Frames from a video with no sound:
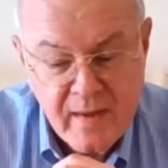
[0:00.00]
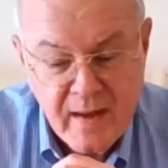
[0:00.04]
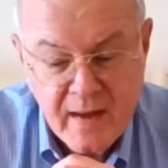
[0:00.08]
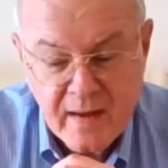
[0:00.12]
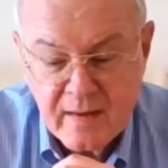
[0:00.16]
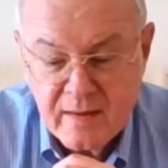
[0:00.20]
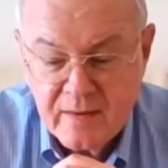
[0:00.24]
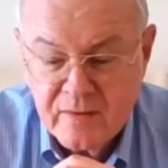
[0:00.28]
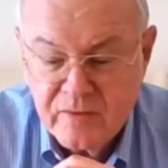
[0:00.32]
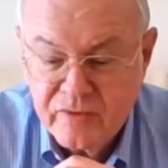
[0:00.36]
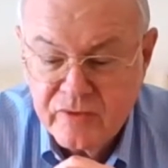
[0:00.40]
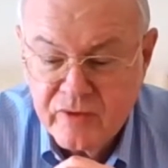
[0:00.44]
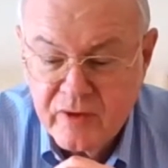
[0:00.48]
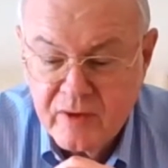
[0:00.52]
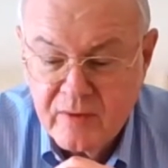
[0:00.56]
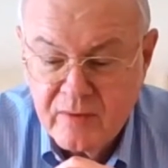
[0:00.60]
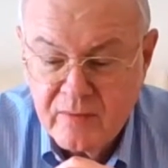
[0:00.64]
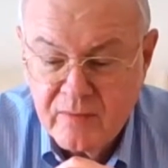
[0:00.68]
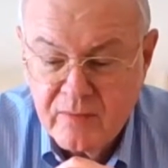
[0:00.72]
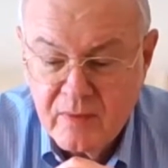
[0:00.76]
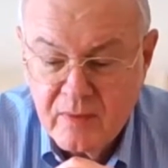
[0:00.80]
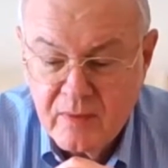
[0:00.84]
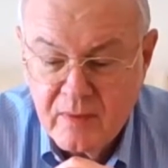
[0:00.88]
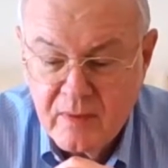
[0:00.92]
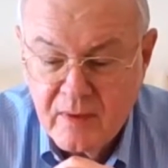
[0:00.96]
That is
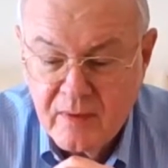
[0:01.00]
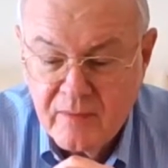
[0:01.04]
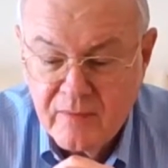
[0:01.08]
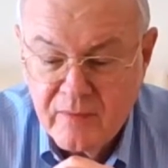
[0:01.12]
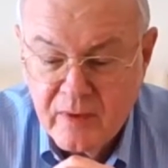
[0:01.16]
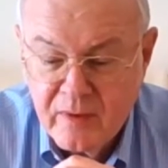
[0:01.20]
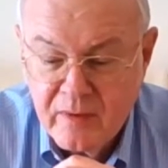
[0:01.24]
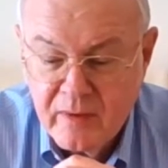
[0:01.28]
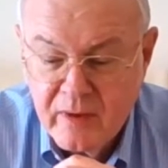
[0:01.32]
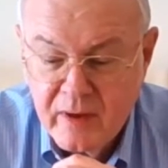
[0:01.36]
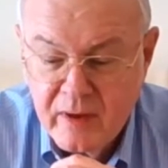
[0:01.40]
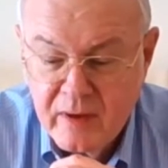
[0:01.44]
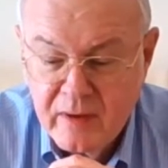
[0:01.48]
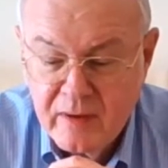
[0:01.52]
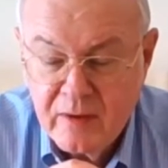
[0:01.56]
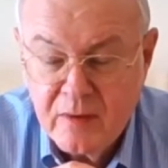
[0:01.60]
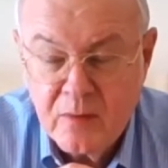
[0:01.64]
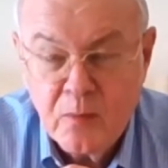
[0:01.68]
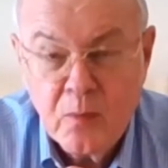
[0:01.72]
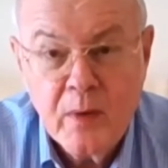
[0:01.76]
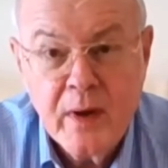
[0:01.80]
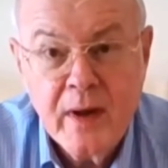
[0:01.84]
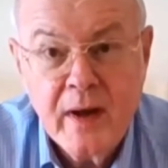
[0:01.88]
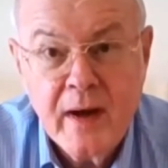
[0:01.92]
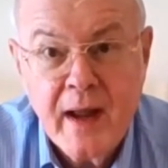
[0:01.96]
a, a very
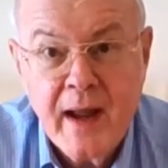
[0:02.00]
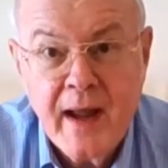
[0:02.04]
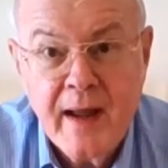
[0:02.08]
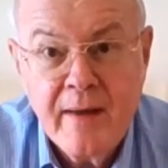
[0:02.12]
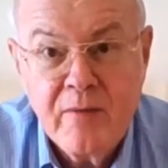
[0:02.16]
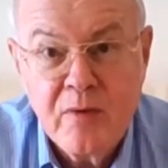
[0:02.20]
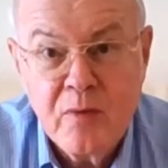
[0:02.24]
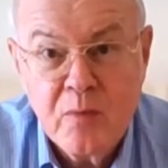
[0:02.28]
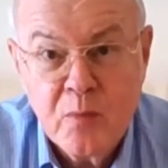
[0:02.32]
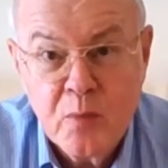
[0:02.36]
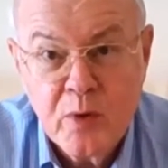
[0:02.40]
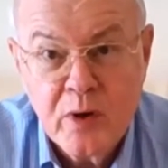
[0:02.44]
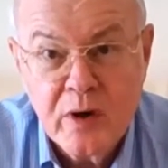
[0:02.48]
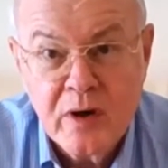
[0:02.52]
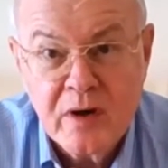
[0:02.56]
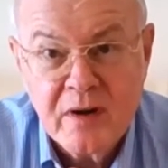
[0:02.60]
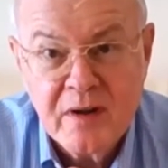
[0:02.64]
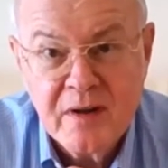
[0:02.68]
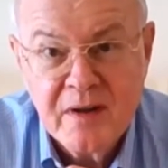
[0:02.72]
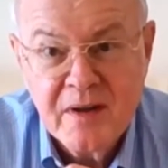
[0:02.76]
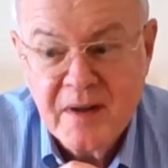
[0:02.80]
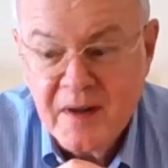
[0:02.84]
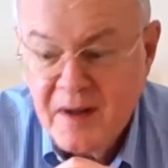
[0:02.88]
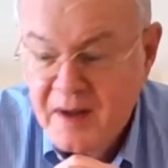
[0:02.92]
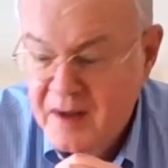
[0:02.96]
good way to have it
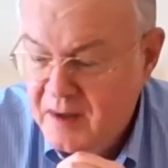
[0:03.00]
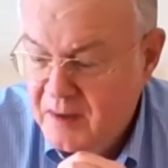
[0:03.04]
work